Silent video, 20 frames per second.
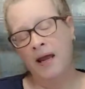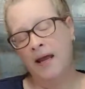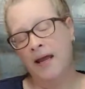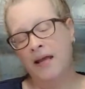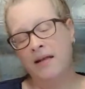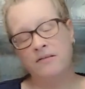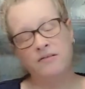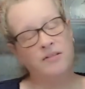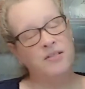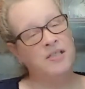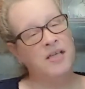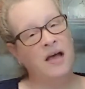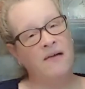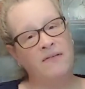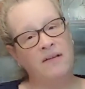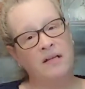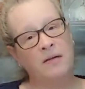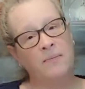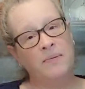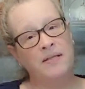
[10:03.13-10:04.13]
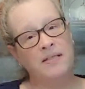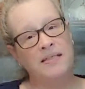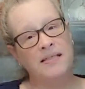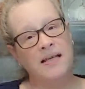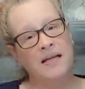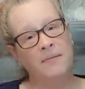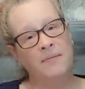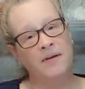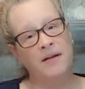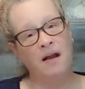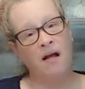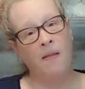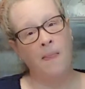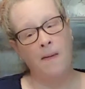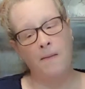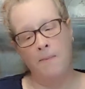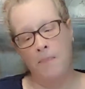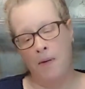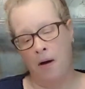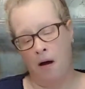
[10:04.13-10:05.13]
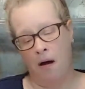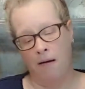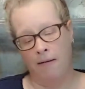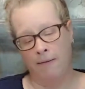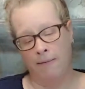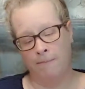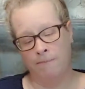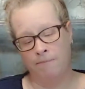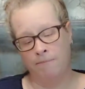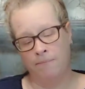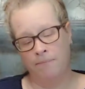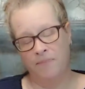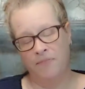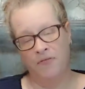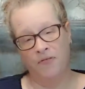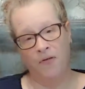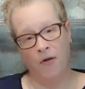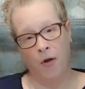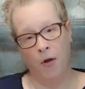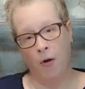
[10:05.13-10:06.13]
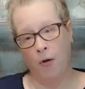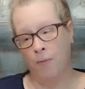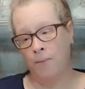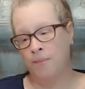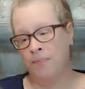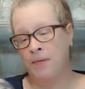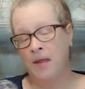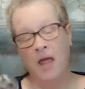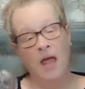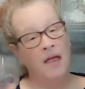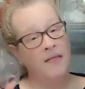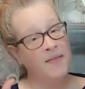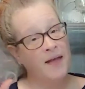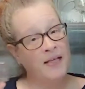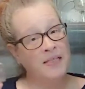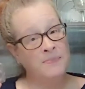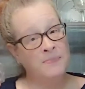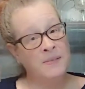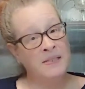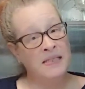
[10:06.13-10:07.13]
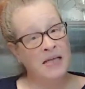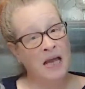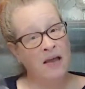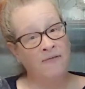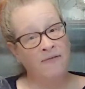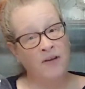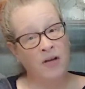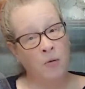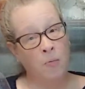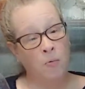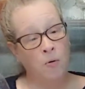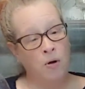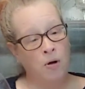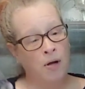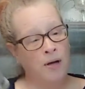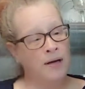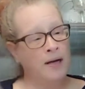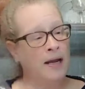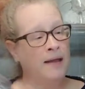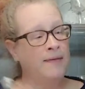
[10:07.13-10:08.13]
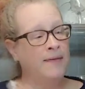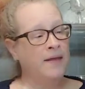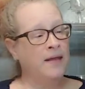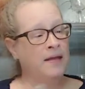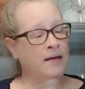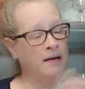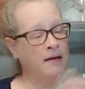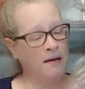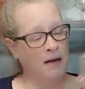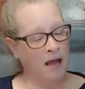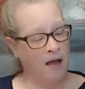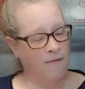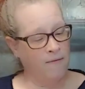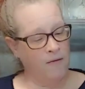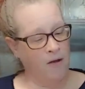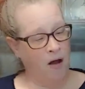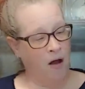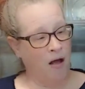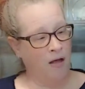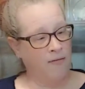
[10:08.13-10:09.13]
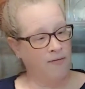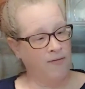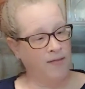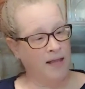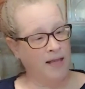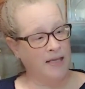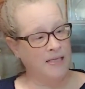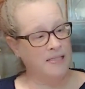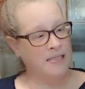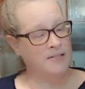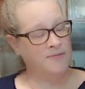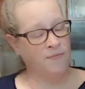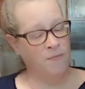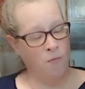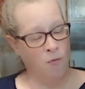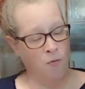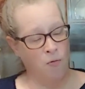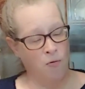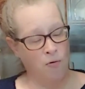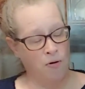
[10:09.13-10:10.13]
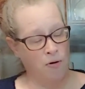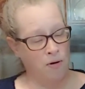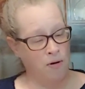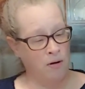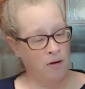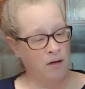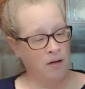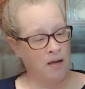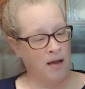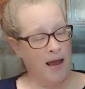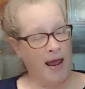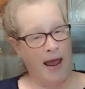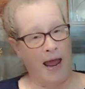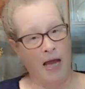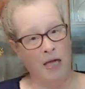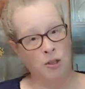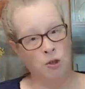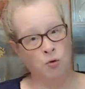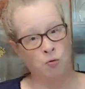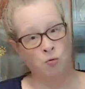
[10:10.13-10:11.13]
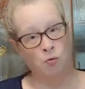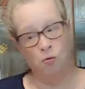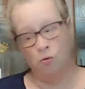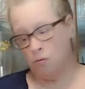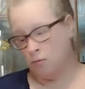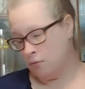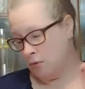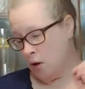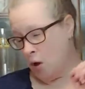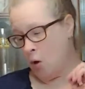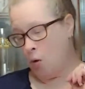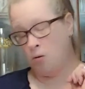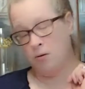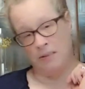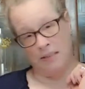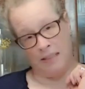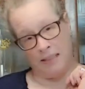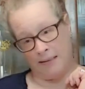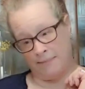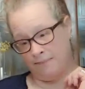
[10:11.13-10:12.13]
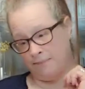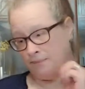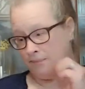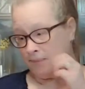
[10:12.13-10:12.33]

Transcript: It'll just have a little bit of sediment on the bottom. So that's my safety one. And then I've got these for actual holding.